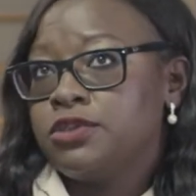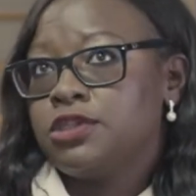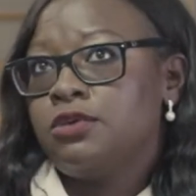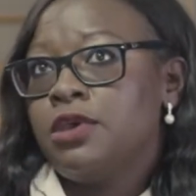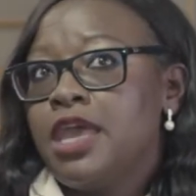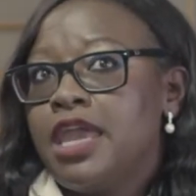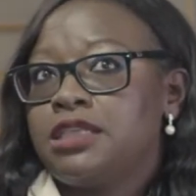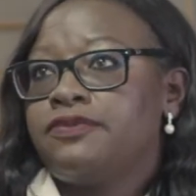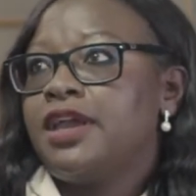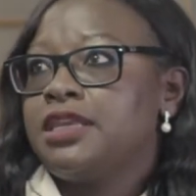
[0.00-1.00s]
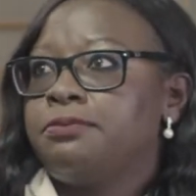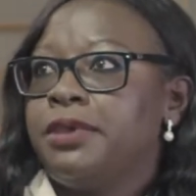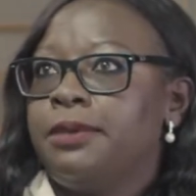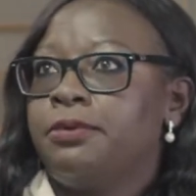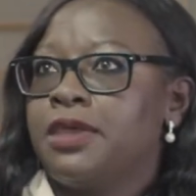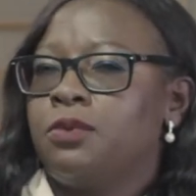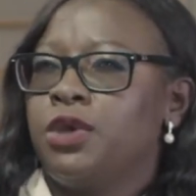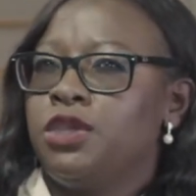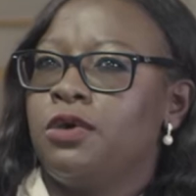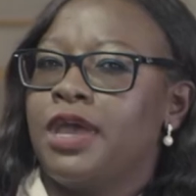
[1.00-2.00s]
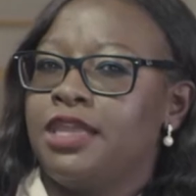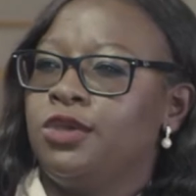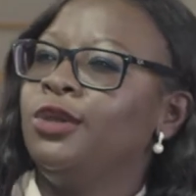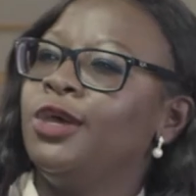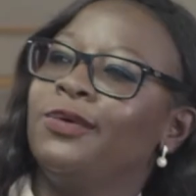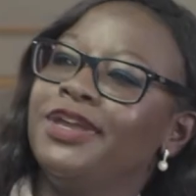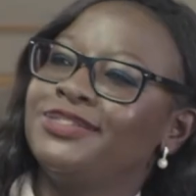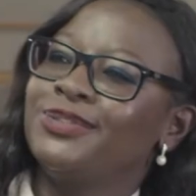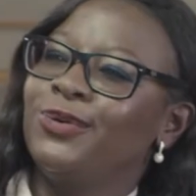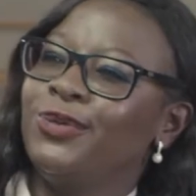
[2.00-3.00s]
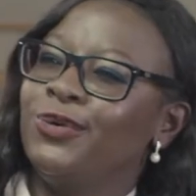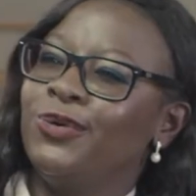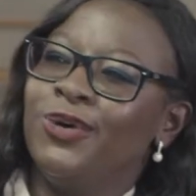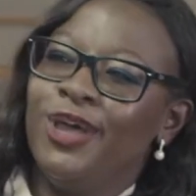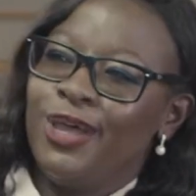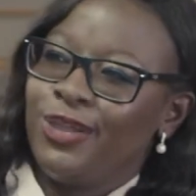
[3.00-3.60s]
So it's finding people that when you're at your lowest or you're